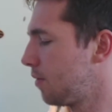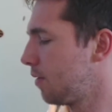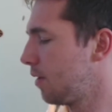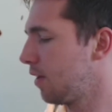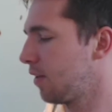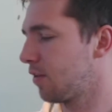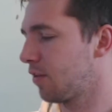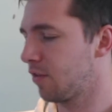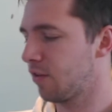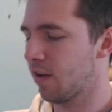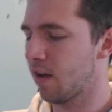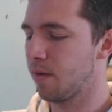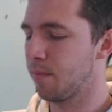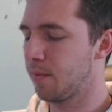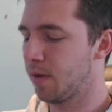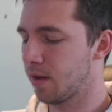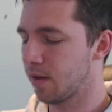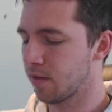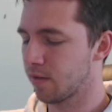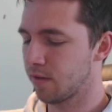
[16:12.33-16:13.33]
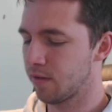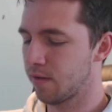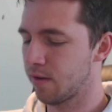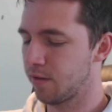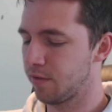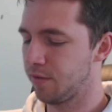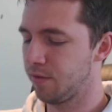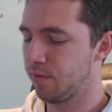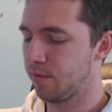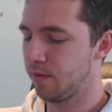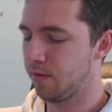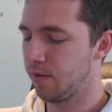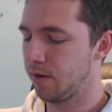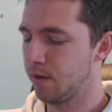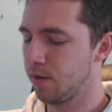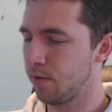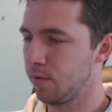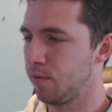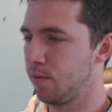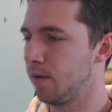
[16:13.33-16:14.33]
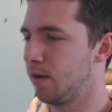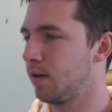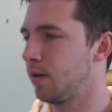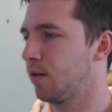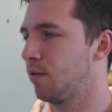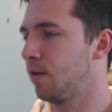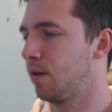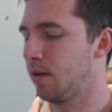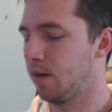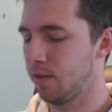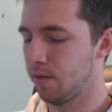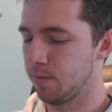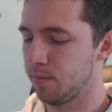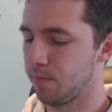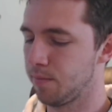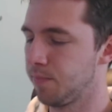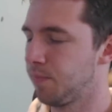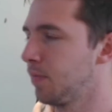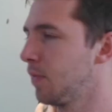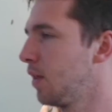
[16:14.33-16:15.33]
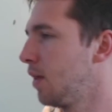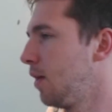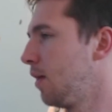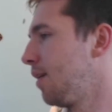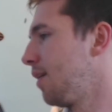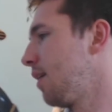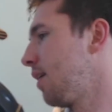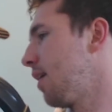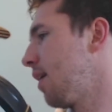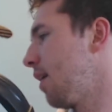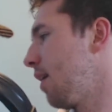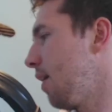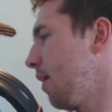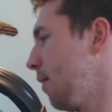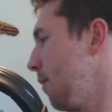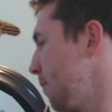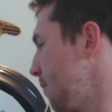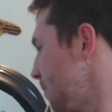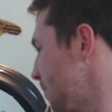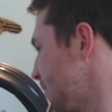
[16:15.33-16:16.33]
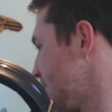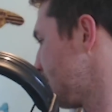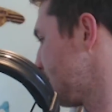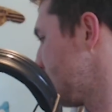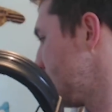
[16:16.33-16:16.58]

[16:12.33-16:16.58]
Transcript: It's a shame, because they're actually really, really cool, and I quite like them.